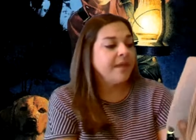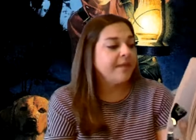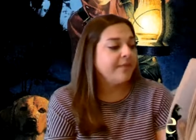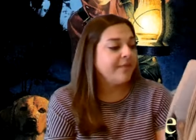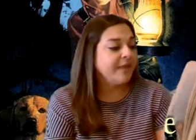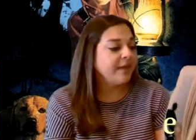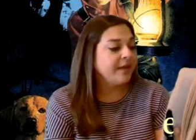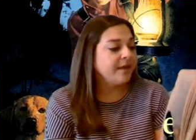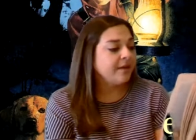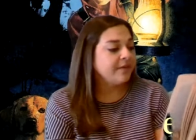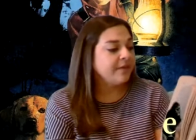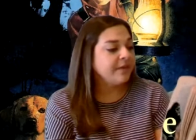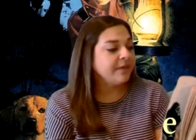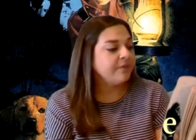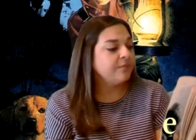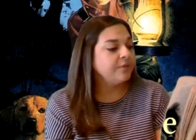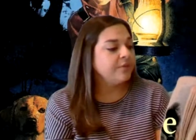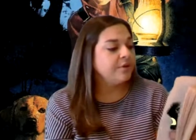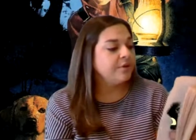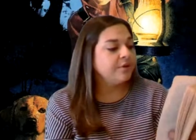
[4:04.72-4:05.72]
There they
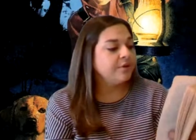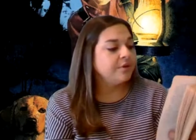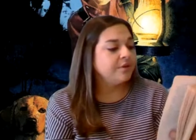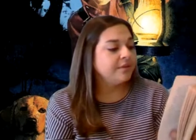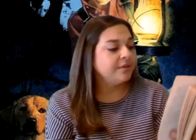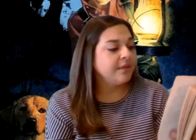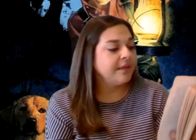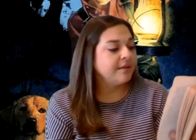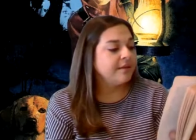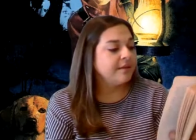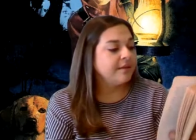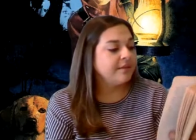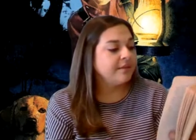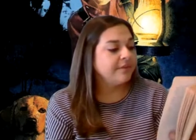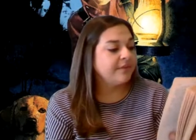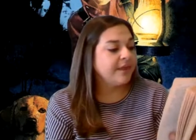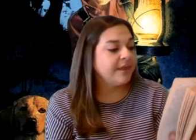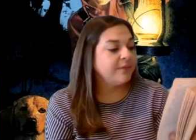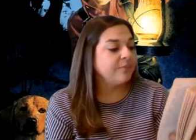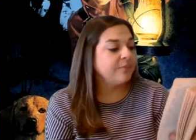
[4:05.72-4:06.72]
were. They
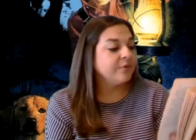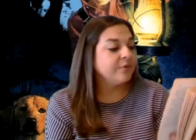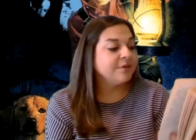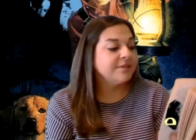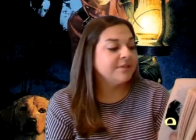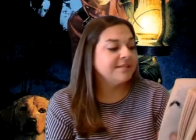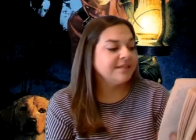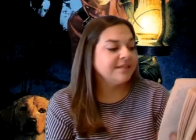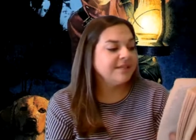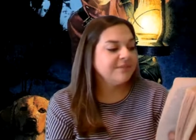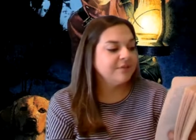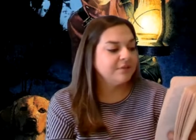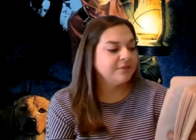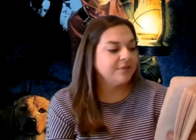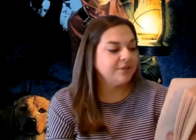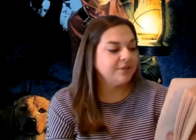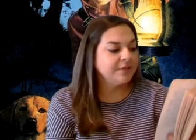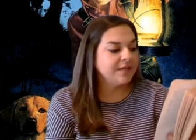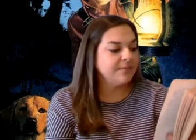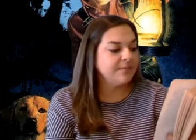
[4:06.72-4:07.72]
weren't even
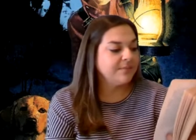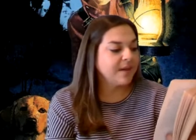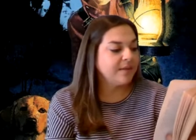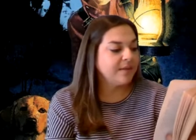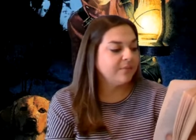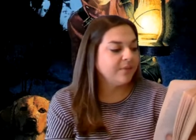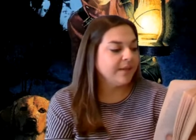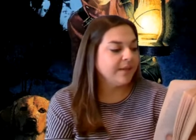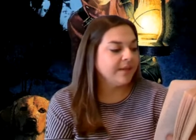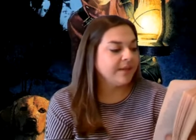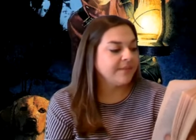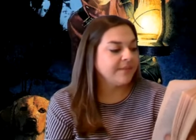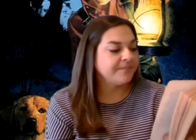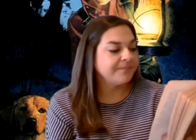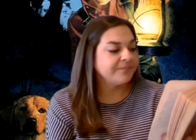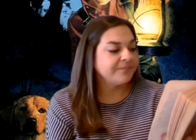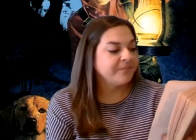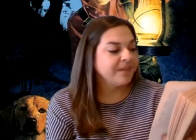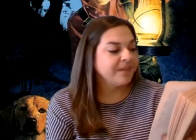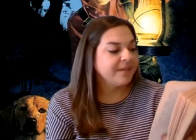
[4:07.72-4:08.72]
looking my way.
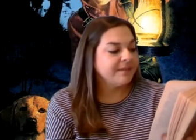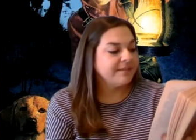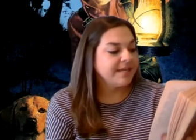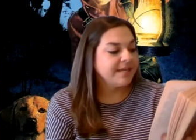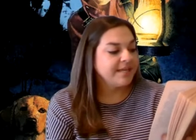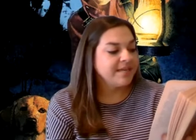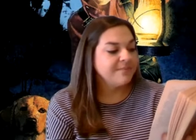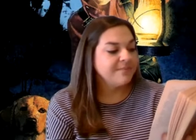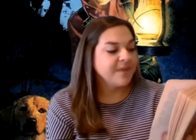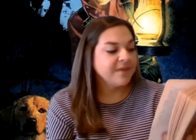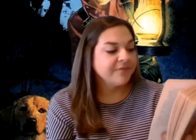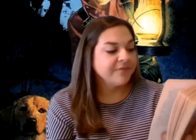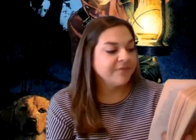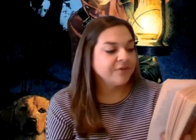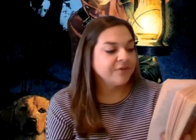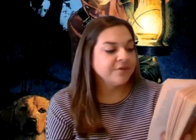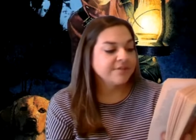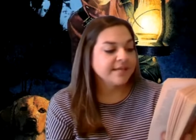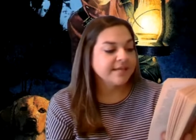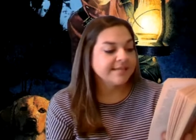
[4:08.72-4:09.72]
Taking my
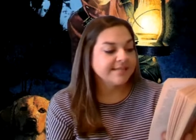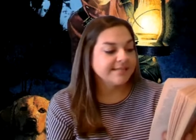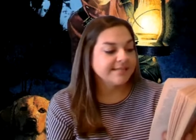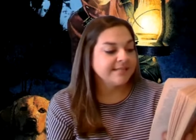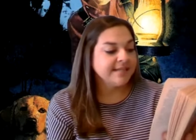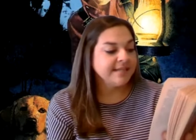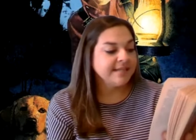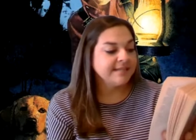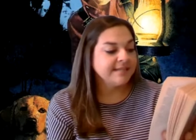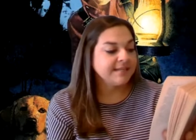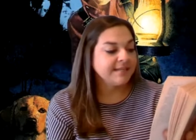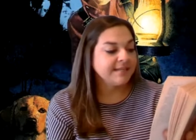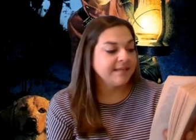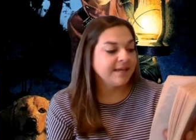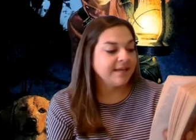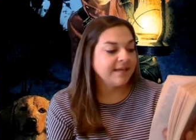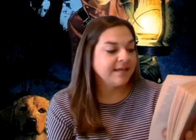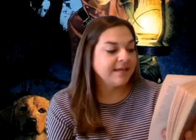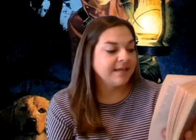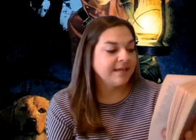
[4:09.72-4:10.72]
furs, I sneaked
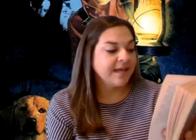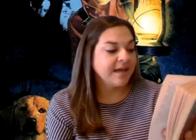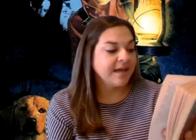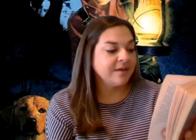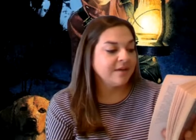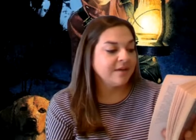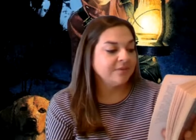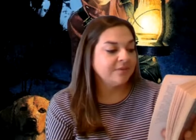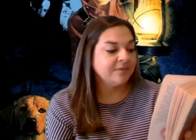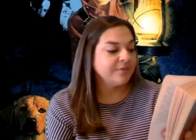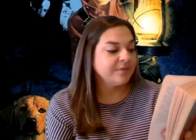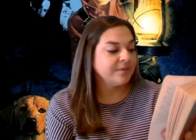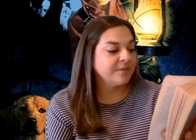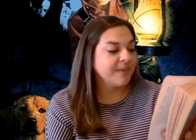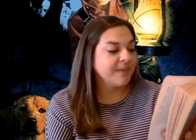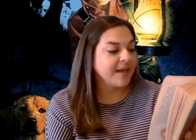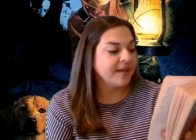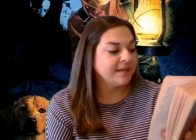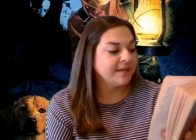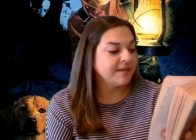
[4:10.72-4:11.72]
out through the
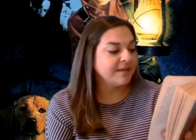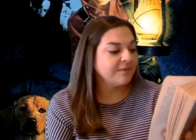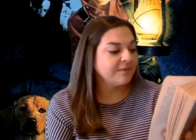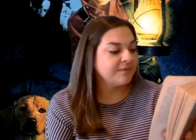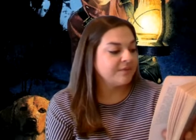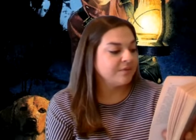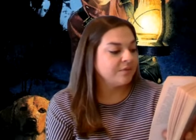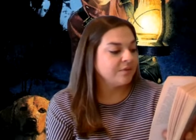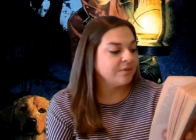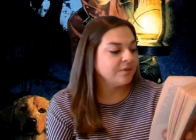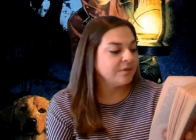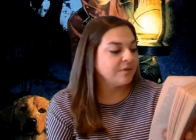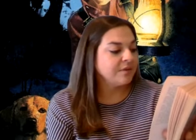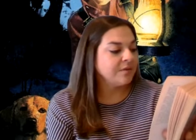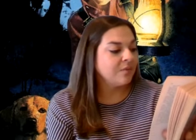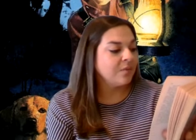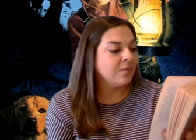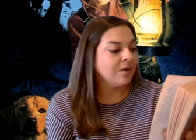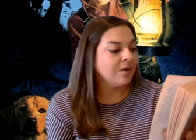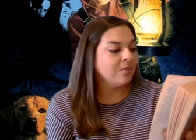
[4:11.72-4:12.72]
back of the door.
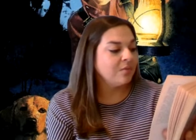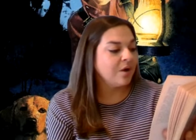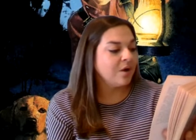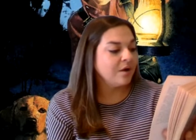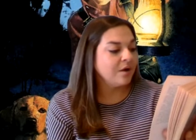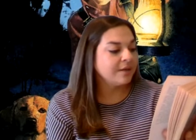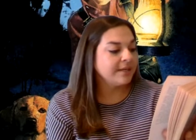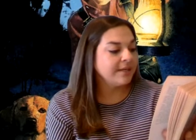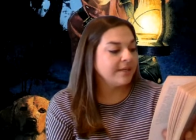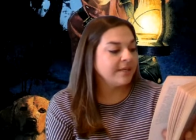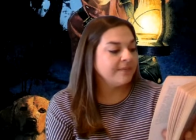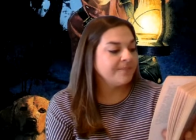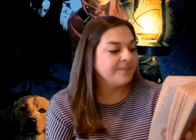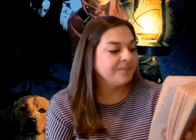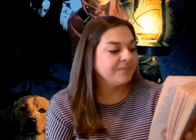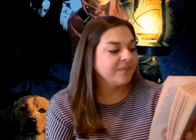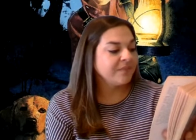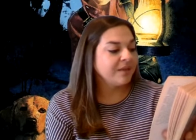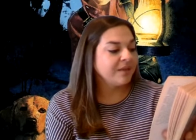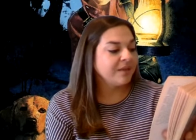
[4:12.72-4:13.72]
While walking
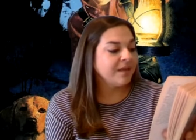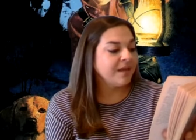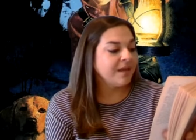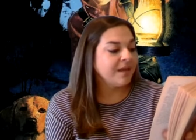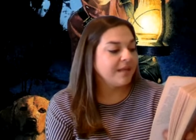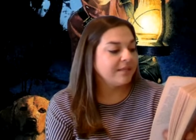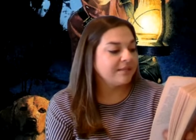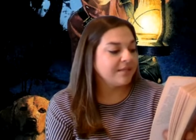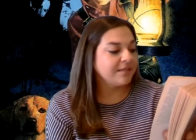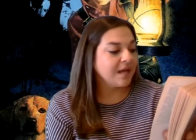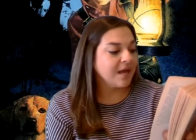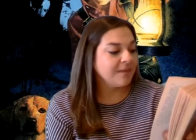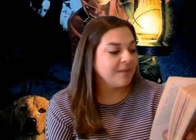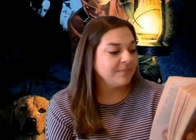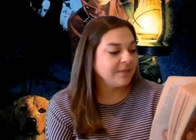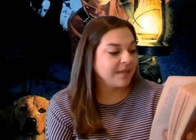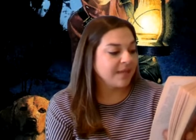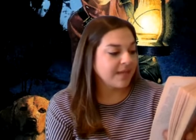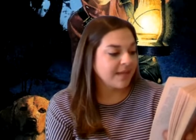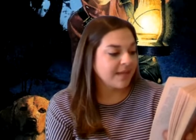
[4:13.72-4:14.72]
a
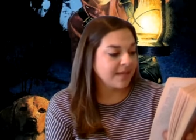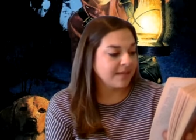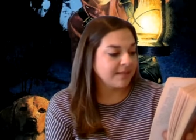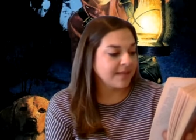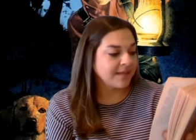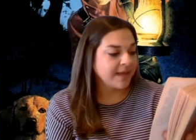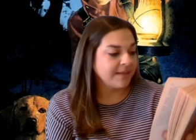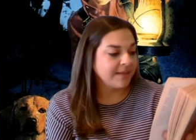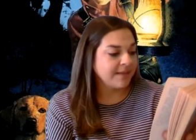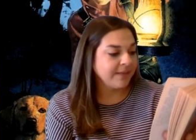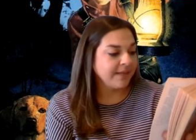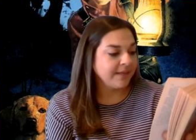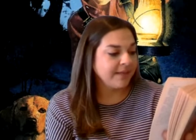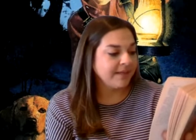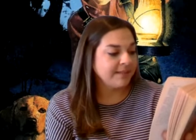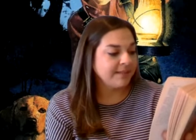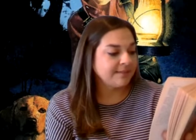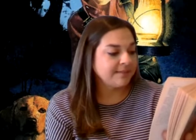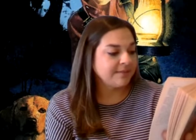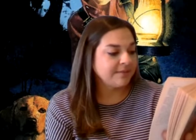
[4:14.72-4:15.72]
tomcat, I made
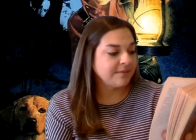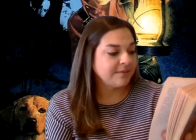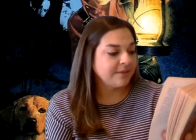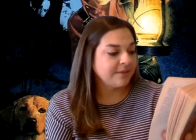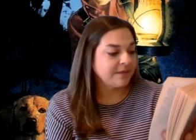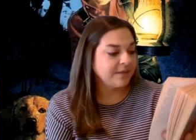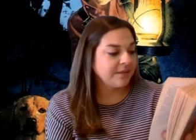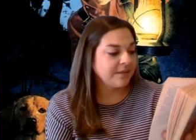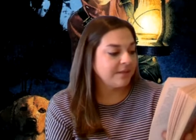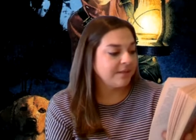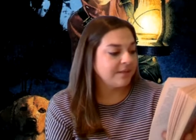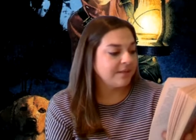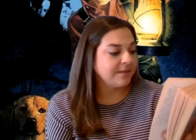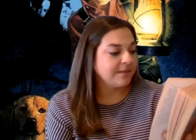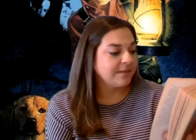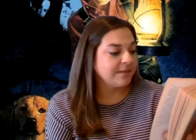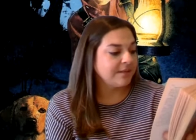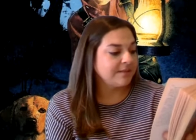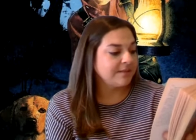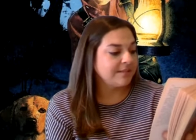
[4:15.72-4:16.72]
it to the
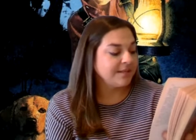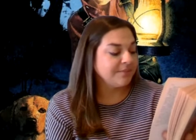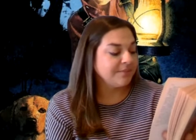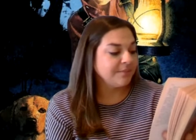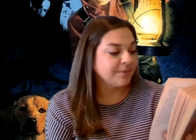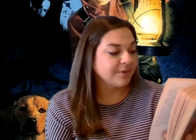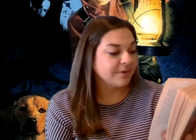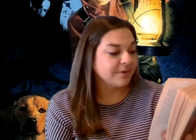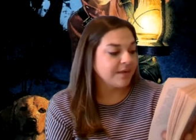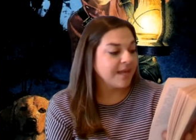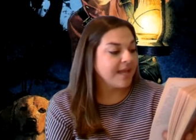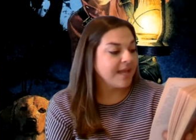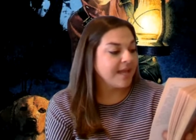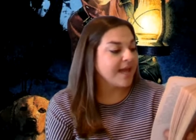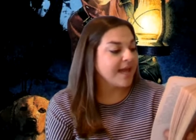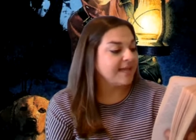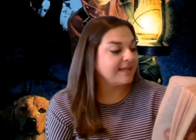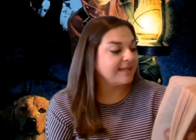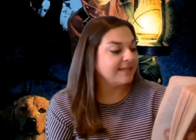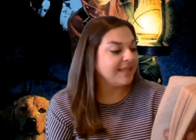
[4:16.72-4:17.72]
timber.
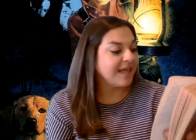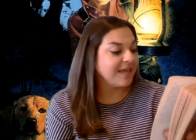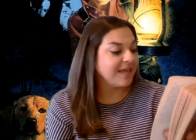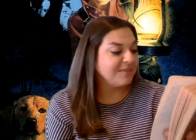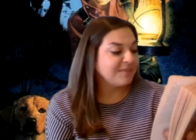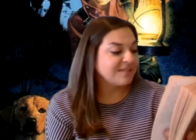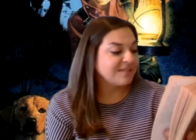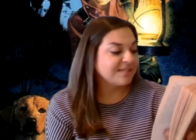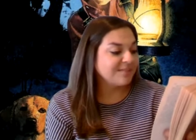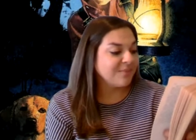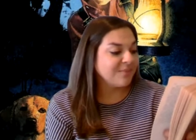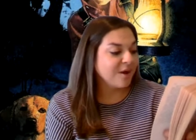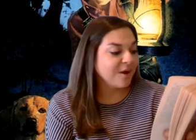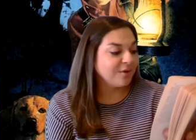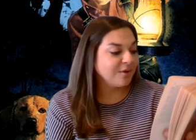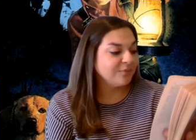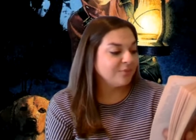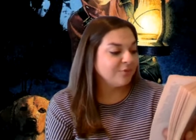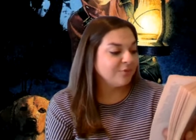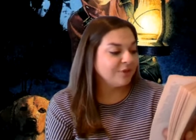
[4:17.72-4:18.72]
I climbed a
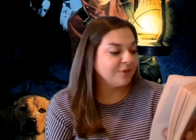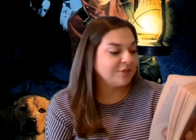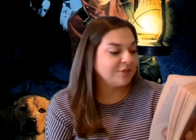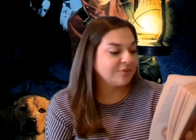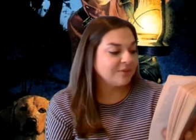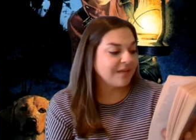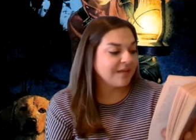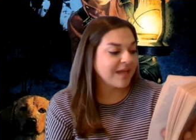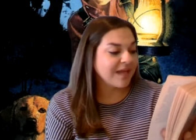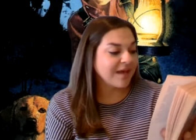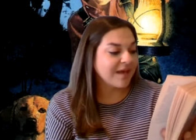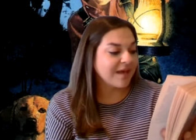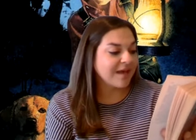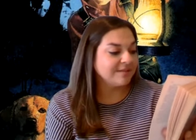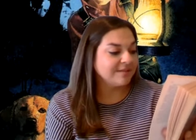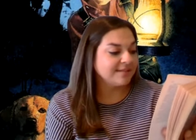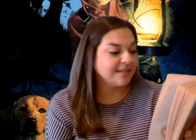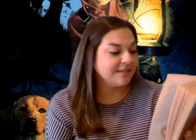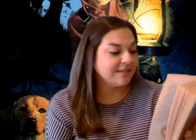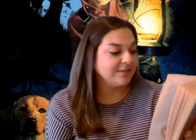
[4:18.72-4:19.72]
small wood tree
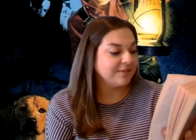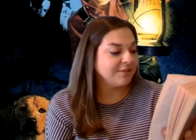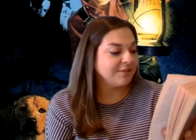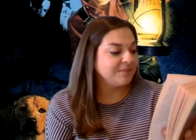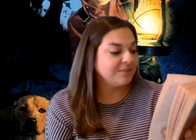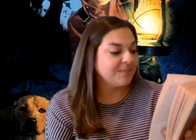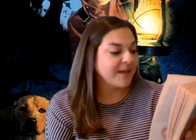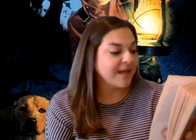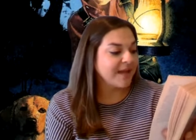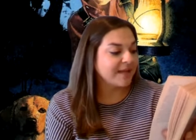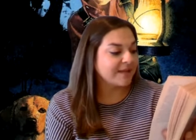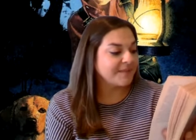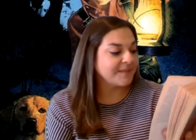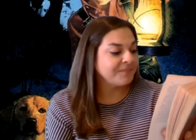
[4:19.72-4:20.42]
house and looked back.